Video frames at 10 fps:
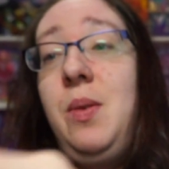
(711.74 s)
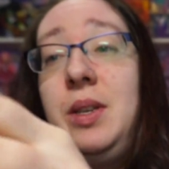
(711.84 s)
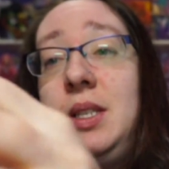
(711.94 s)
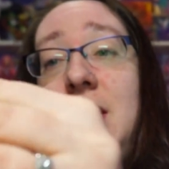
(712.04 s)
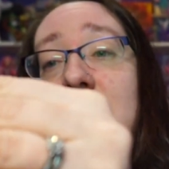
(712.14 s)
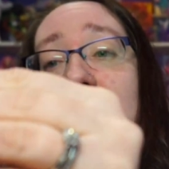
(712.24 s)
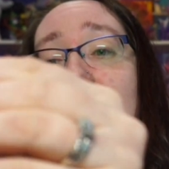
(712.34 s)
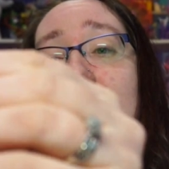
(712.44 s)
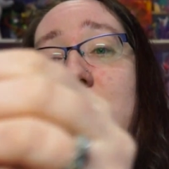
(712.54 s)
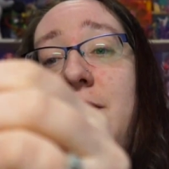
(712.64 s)
how excited
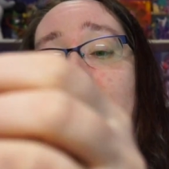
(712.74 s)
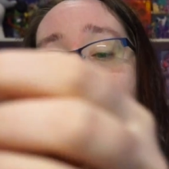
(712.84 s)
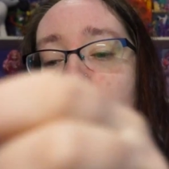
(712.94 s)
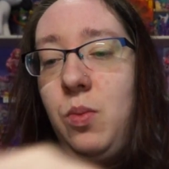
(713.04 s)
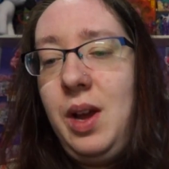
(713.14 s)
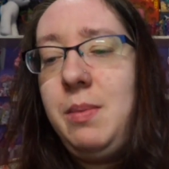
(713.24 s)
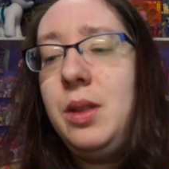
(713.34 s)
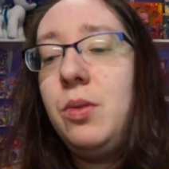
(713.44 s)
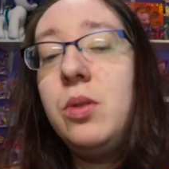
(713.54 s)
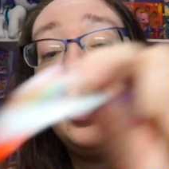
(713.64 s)
I am for that. Oh, why am
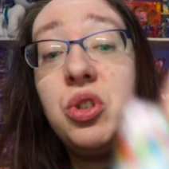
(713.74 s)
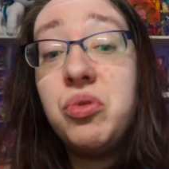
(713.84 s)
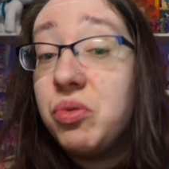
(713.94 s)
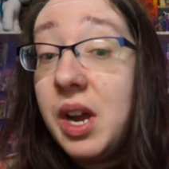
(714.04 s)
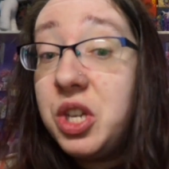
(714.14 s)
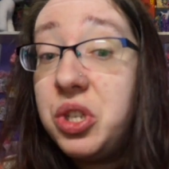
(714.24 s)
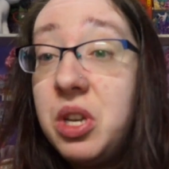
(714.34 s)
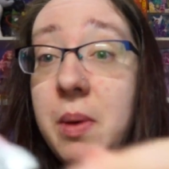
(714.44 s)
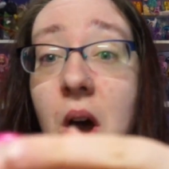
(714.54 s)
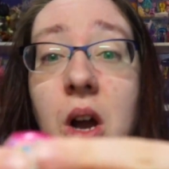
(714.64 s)
I throwing the trash
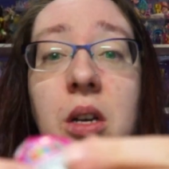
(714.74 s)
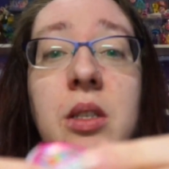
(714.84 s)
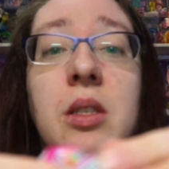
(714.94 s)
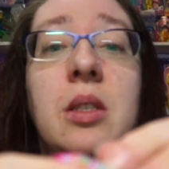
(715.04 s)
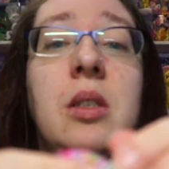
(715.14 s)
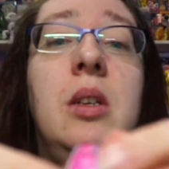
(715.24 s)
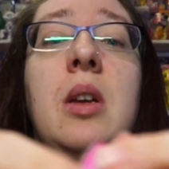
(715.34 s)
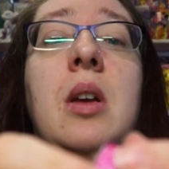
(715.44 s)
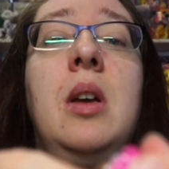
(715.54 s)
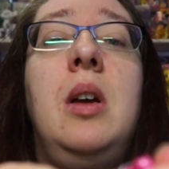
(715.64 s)
in the box?
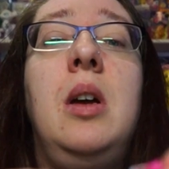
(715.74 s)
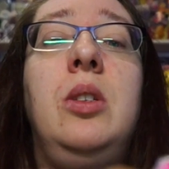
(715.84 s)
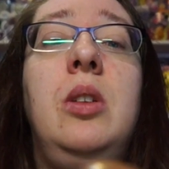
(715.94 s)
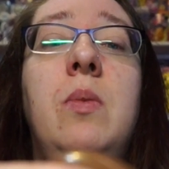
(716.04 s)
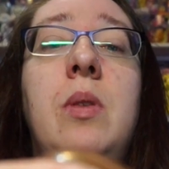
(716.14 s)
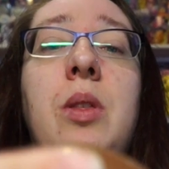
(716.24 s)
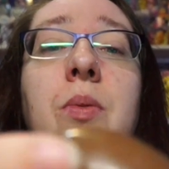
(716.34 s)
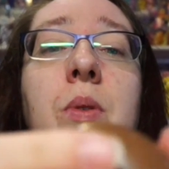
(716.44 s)
I don't want to